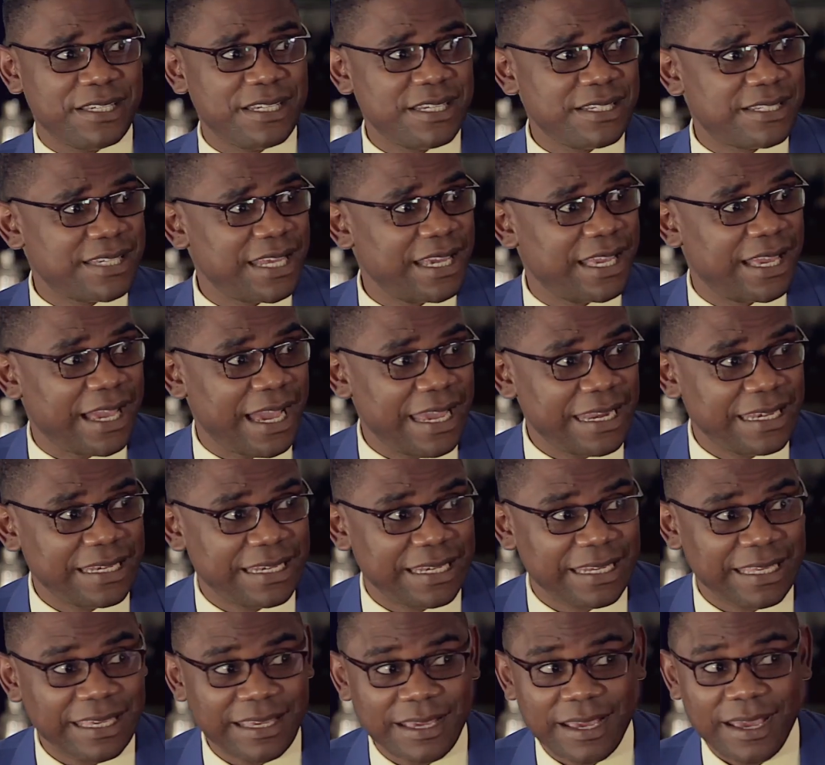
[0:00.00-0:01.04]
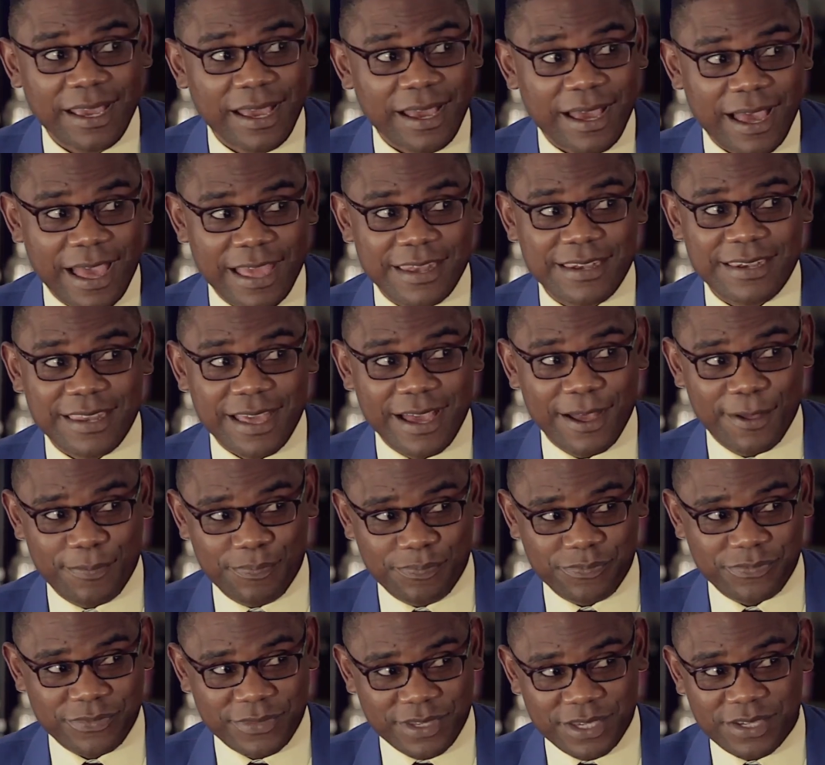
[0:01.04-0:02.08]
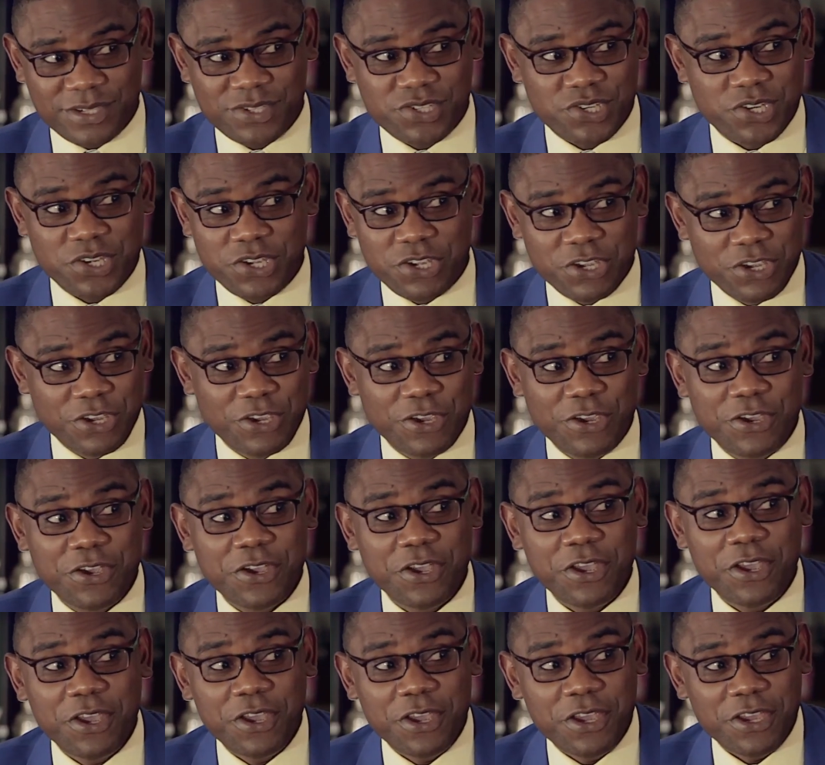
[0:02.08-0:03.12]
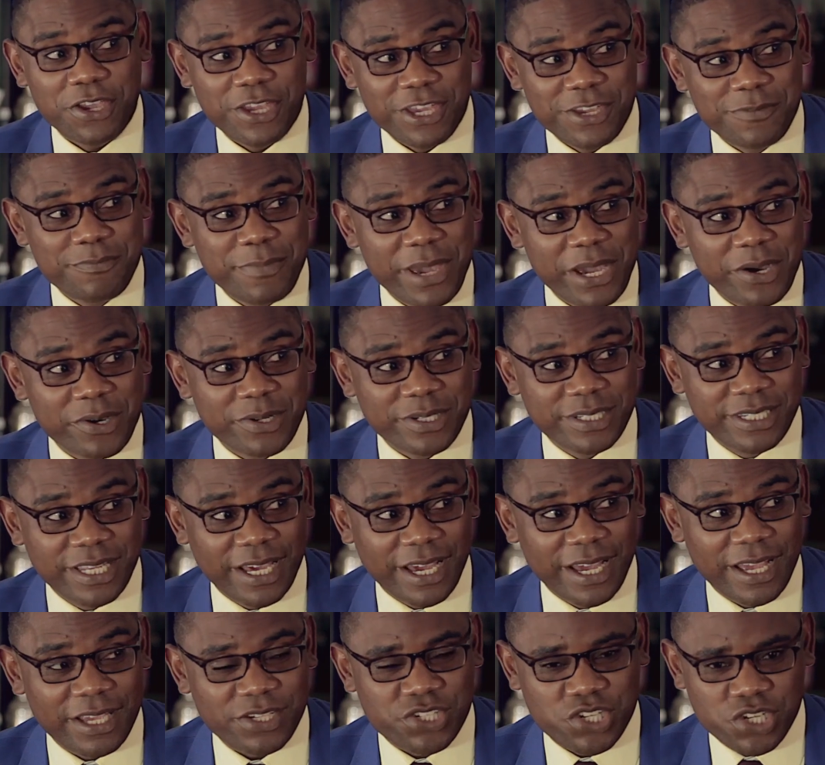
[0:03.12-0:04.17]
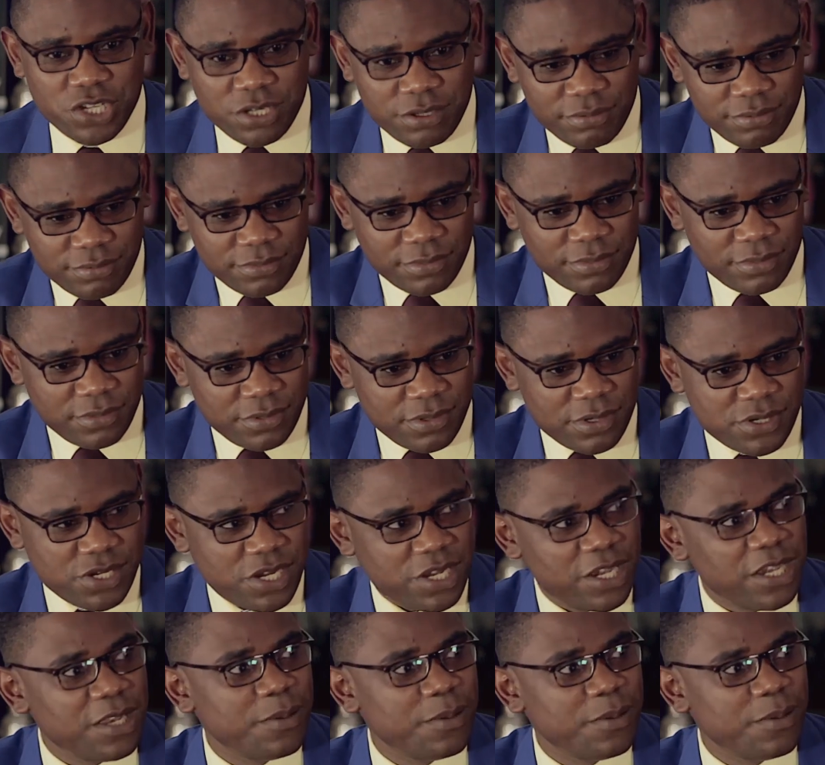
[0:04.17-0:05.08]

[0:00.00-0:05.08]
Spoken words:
didn't take kindly. And she emailed, she